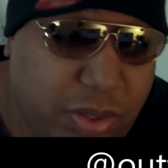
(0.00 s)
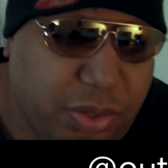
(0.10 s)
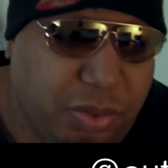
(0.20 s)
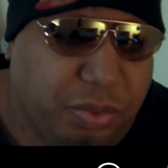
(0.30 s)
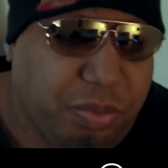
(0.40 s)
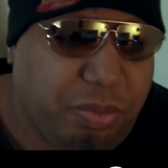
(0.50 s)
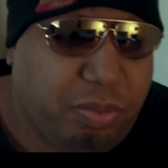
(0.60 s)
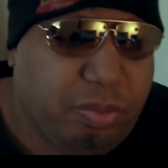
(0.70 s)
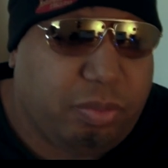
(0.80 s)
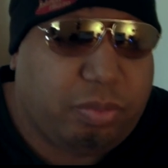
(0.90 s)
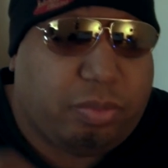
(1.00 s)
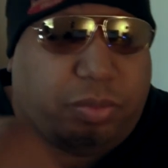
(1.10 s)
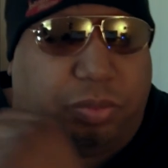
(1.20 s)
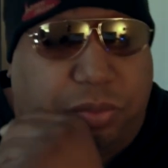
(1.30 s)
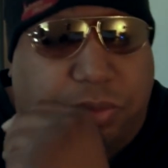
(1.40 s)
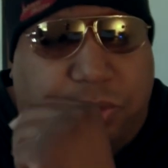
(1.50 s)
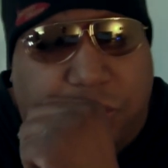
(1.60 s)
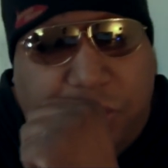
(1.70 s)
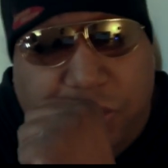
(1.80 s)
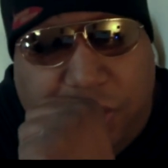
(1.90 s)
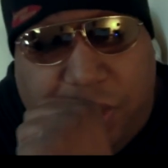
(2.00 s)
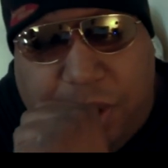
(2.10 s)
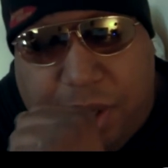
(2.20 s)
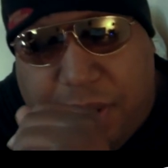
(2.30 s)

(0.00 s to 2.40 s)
(silence)